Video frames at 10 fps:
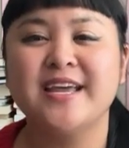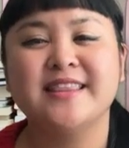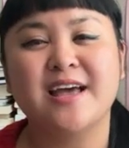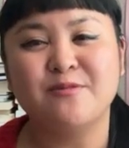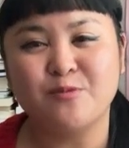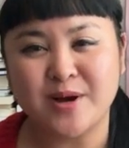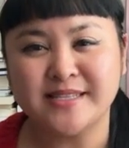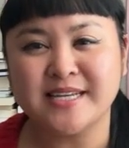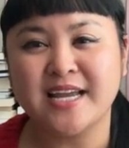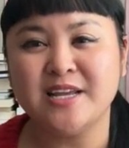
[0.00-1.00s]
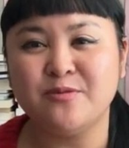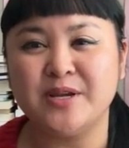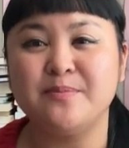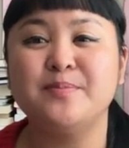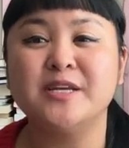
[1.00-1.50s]
That one tiny
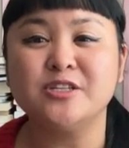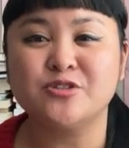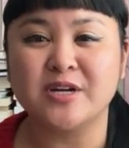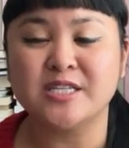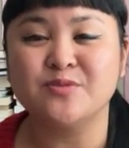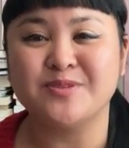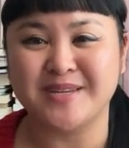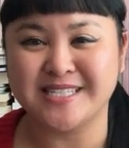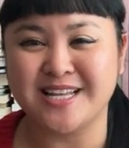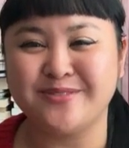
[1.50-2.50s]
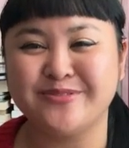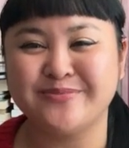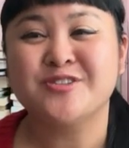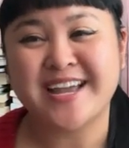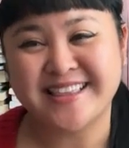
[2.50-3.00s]
win built trust with myself.
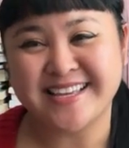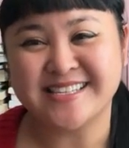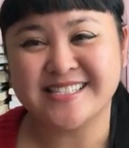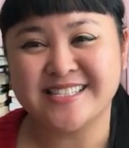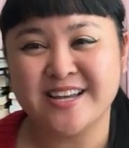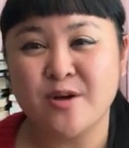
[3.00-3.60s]
Try this.